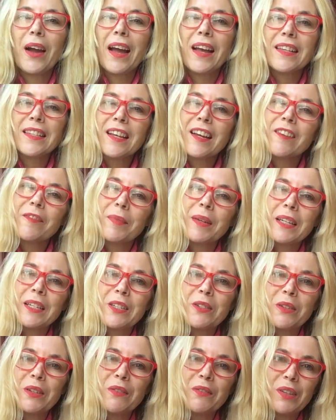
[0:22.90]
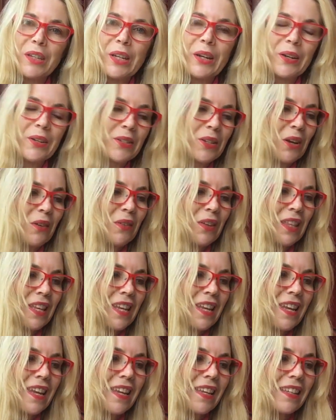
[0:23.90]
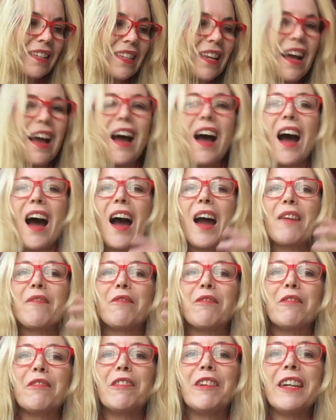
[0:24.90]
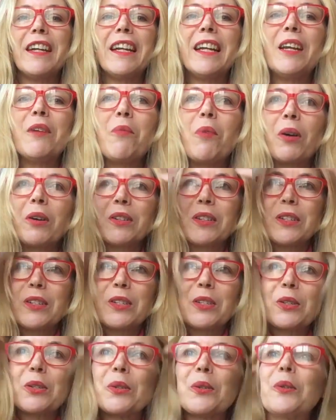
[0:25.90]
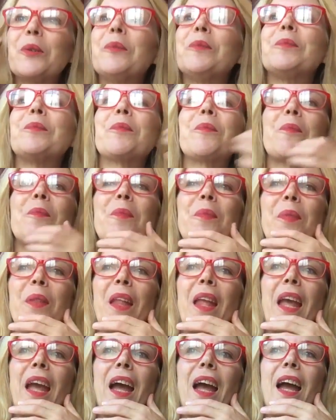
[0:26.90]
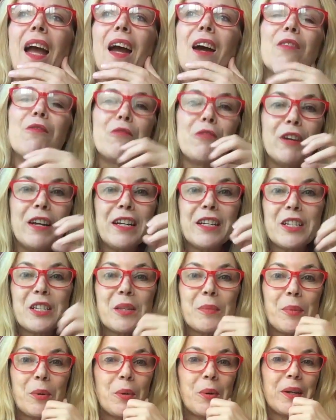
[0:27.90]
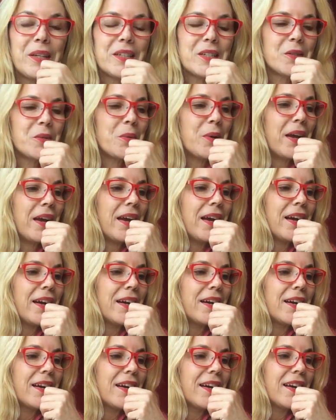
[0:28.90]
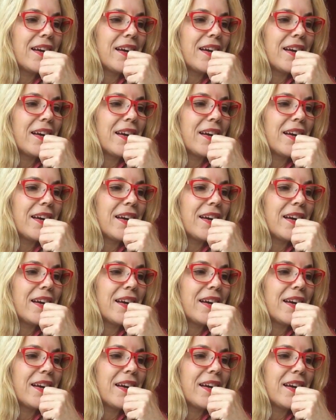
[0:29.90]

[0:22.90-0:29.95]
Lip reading: as I've been doing videos over the years, I've really wanted to reach the point where